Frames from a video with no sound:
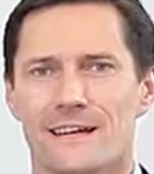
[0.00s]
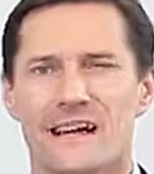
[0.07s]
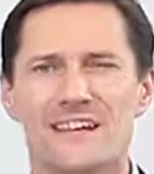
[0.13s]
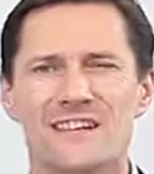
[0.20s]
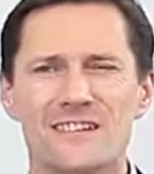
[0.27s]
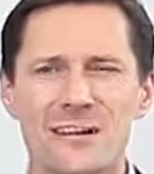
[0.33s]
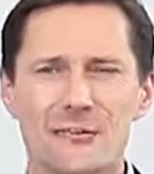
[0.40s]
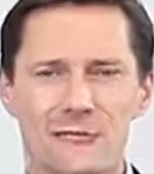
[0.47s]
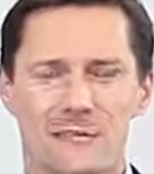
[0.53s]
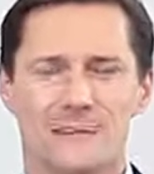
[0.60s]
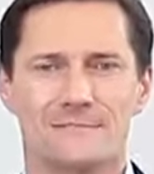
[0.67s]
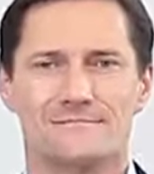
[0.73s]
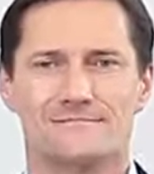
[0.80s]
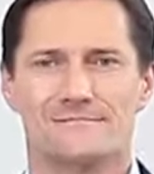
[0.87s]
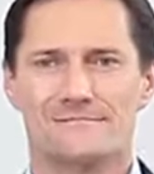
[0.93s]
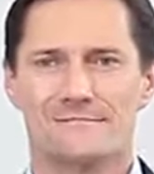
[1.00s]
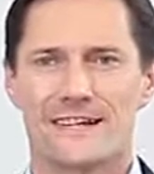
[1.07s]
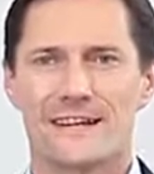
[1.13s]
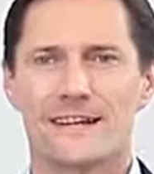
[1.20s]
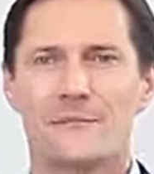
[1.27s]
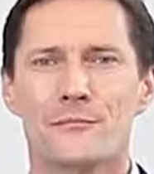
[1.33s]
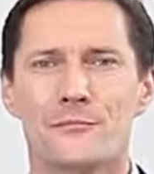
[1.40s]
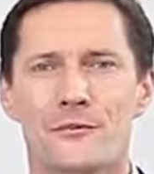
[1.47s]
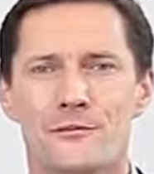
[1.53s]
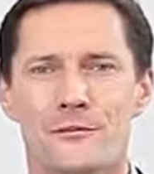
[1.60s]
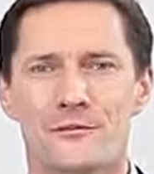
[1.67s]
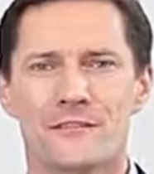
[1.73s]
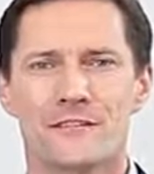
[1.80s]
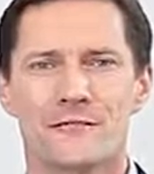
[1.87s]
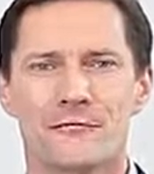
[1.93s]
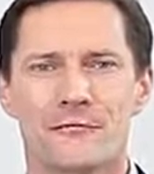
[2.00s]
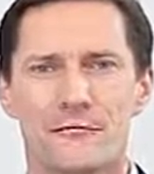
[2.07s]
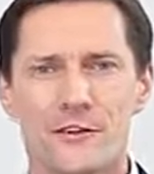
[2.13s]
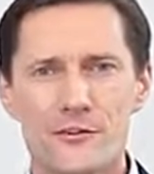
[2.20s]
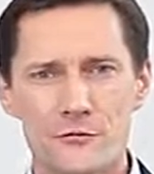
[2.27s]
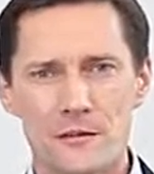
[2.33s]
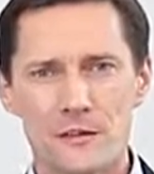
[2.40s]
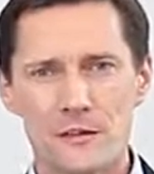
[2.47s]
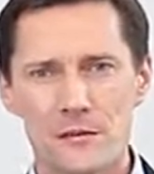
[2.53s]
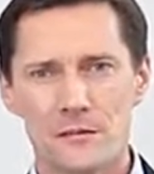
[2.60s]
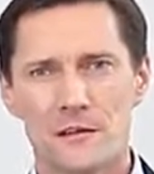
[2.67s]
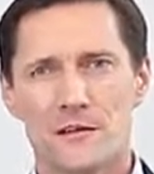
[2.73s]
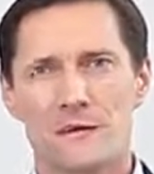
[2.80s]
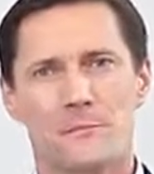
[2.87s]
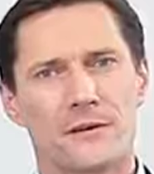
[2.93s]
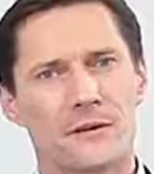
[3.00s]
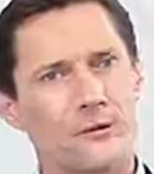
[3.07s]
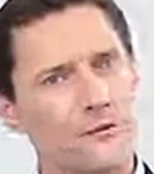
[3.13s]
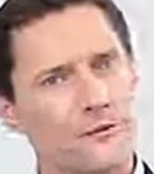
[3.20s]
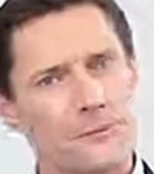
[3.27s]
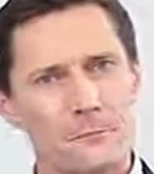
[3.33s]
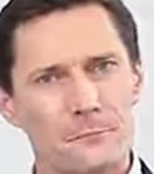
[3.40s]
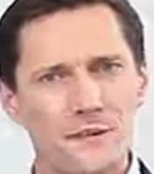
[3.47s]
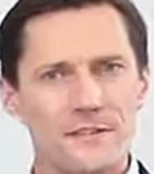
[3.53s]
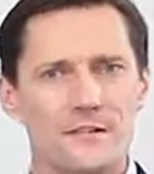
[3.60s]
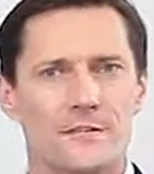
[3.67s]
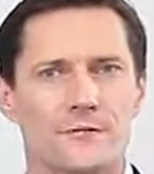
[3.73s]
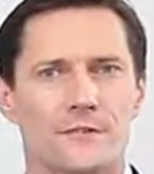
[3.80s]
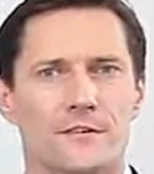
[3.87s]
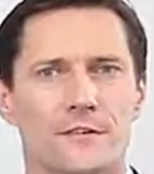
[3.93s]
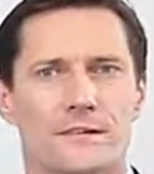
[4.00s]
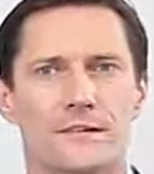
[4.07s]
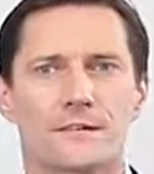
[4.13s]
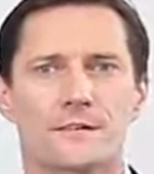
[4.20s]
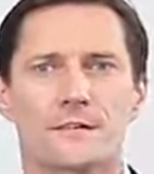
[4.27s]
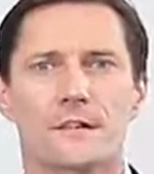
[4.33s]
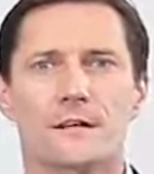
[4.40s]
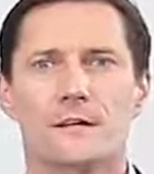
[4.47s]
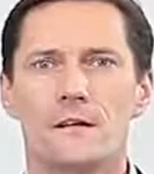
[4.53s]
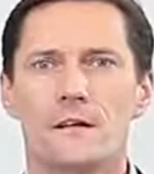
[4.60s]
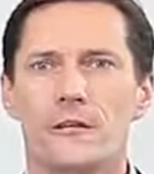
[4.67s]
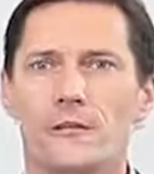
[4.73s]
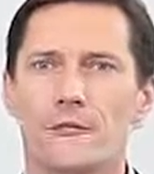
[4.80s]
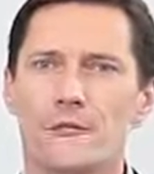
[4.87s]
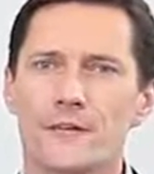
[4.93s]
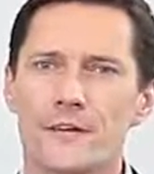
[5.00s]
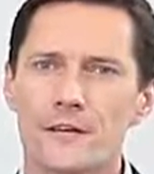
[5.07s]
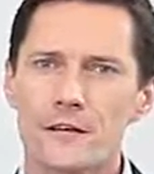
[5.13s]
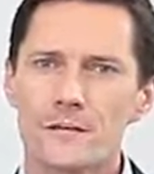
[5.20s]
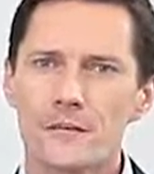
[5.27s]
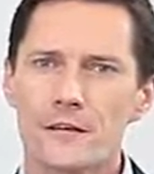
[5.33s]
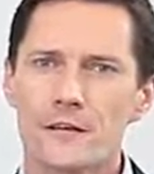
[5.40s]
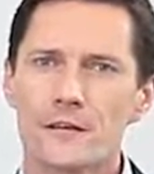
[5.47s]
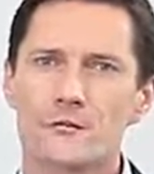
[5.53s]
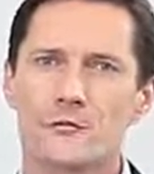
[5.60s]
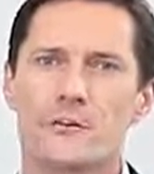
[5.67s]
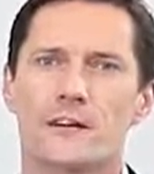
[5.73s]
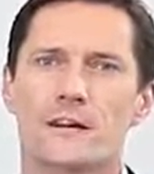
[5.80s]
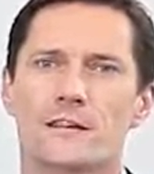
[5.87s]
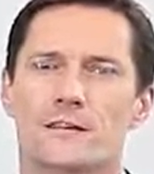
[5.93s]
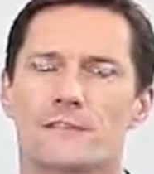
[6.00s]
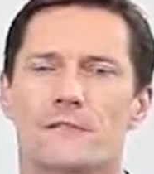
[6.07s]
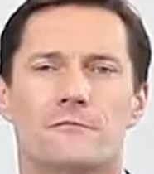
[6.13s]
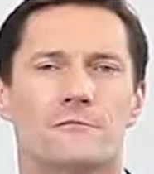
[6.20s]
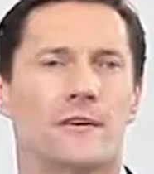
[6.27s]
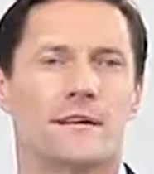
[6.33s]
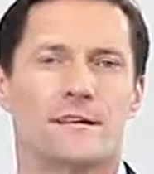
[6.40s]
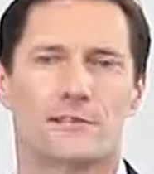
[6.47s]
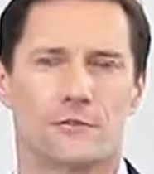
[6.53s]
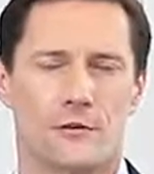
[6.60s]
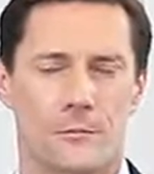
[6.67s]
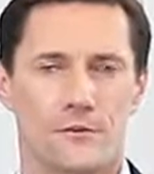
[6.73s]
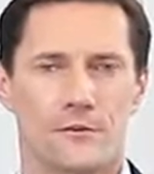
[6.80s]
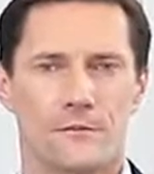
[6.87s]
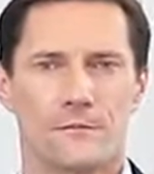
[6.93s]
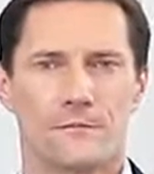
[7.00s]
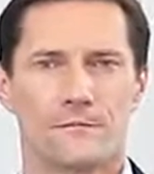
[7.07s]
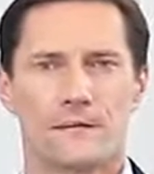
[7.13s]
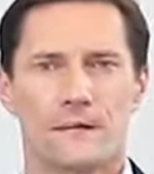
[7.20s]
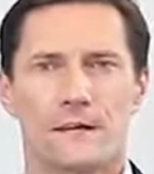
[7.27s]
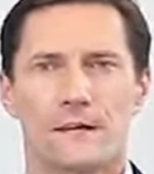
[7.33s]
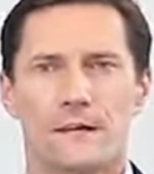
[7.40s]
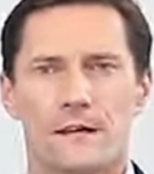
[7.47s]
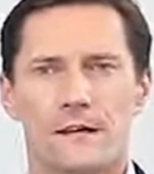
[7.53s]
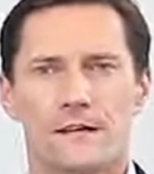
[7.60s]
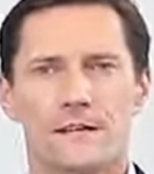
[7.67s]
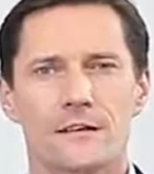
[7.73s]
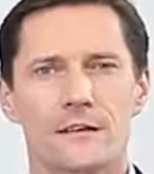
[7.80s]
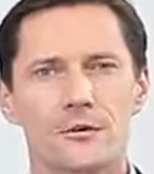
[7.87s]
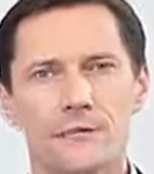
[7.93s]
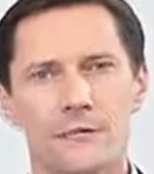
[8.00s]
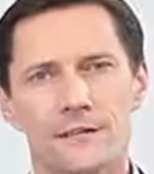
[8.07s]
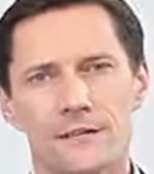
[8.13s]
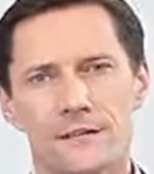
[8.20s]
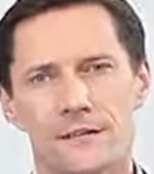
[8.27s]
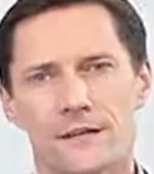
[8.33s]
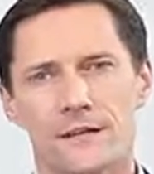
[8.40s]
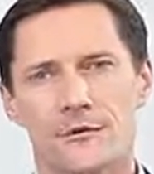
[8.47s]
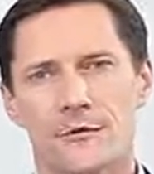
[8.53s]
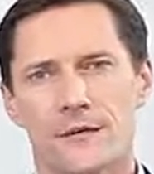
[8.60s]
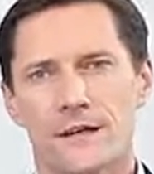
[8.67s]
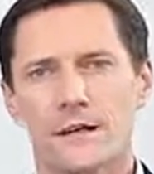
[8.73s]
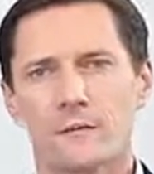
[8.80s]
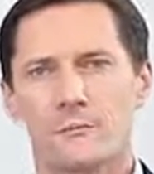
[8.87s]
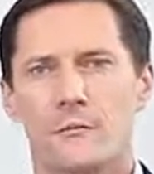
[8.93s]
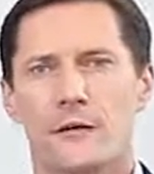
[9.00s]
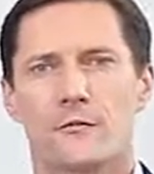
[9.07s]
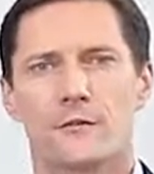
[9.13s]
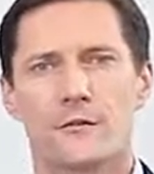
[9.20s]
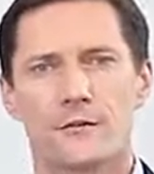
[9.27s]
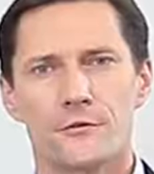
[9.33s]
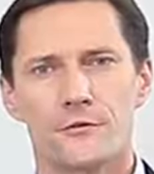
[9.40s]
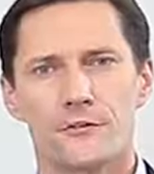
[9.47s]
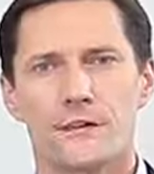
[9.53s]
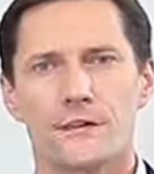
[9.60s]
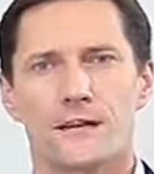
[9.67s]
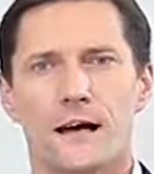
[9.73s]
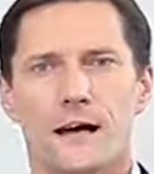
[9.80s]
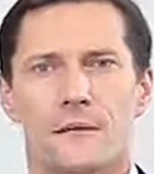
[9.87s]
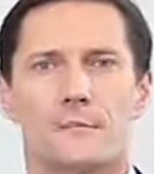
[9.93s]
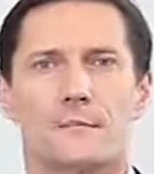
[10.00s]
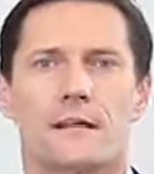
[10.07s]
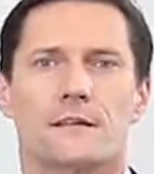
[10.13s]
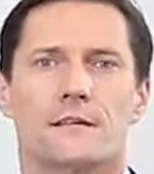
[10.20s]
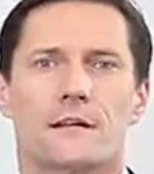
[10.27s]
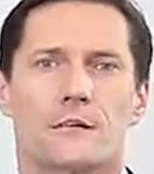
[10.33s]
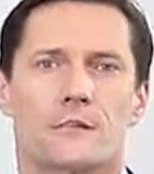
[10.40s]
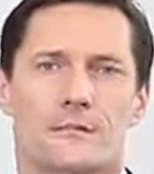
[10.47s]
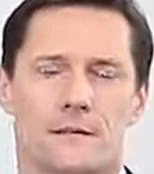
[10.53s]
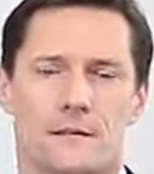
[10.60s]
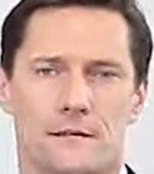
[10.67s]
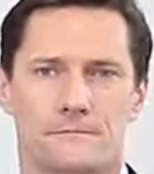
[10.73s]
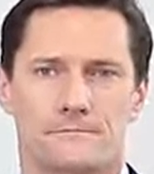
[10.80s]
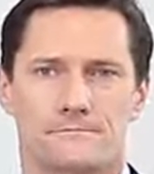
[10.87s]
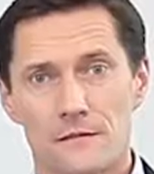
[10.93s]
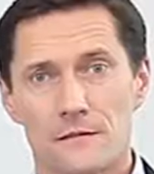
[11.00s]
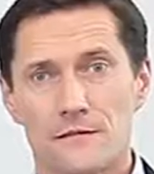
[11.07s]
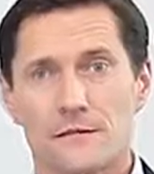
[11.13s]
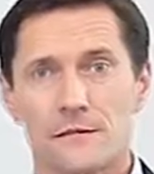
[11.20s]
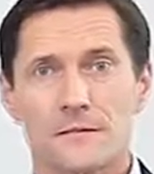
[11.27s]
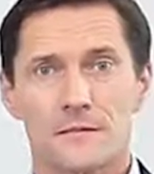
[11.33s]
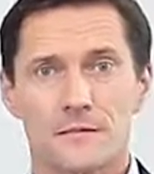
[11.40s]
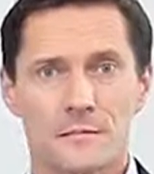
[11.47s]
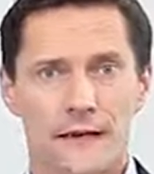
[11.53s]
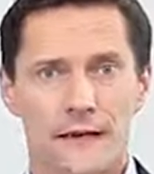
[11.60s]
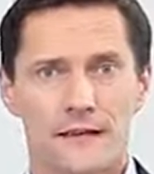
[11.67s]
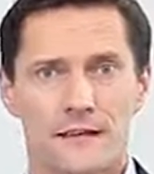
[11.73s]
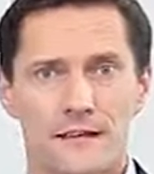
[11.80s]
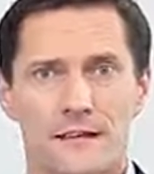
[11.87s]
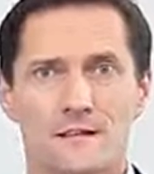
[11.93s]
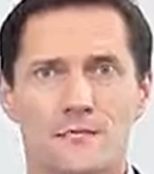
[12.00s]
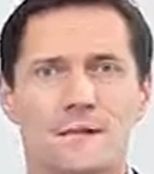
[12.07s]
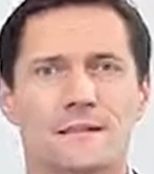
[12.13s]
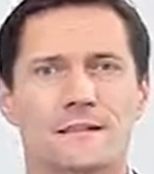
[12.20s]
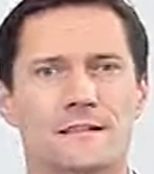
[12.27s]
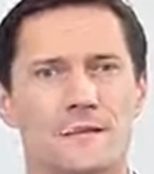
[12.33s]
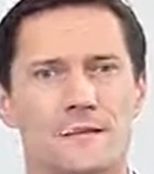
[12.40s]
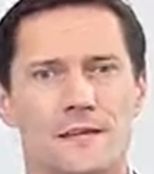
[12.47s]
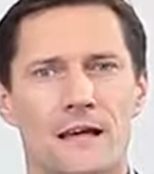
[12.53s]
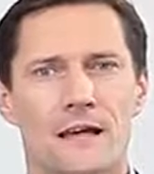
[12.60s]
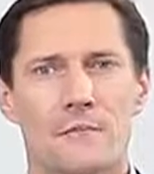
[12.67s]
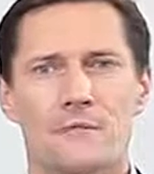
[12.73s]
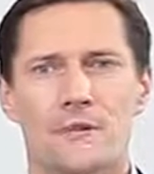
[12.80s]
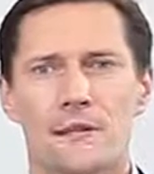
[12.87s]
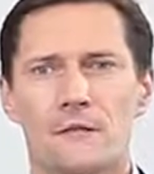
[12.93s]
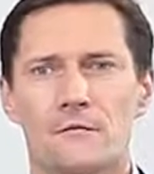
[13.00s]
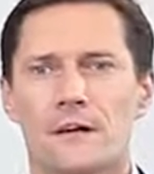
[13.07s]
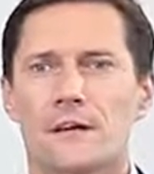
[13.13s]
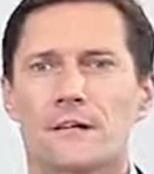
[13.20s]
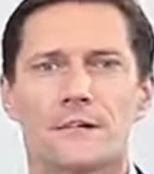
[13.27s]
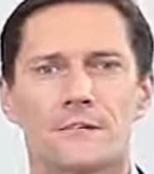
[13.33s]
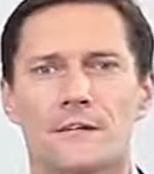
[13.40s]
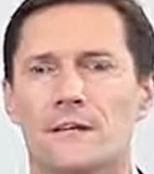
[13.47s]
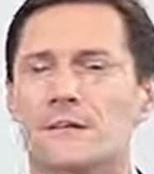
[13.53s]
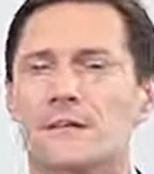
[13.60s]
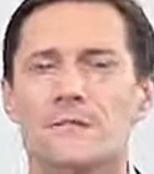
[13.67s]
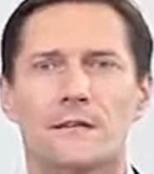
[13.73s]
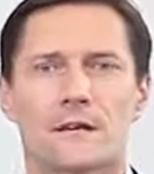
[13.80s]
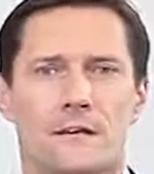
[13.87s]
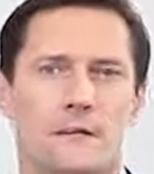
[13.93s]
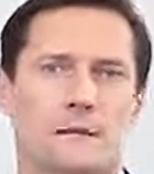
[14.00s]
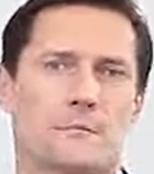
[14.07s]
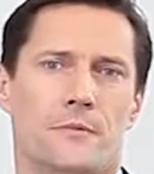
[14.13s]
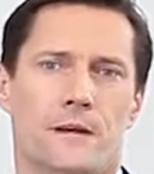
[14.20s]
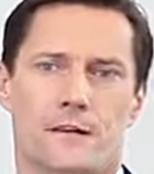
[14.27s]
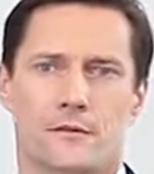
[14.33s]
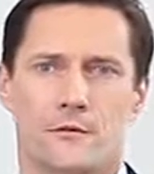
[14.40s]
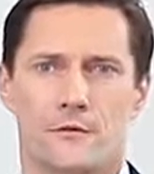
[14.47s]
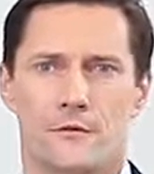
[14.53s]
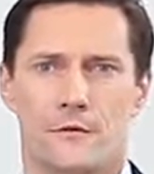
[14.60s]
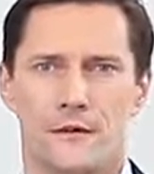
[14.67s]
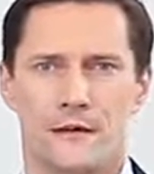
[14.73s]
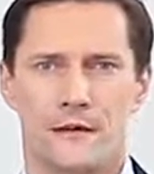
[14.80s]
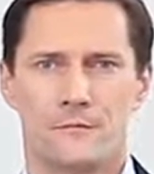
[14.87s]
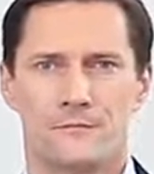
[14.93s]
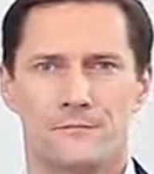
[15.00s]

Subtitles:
In total, AM produces visual but also business results through significant reduction of minor stops. It increases the OE by reducing unplanned downtime. SMED as well as TPM deliver significant impact on OE.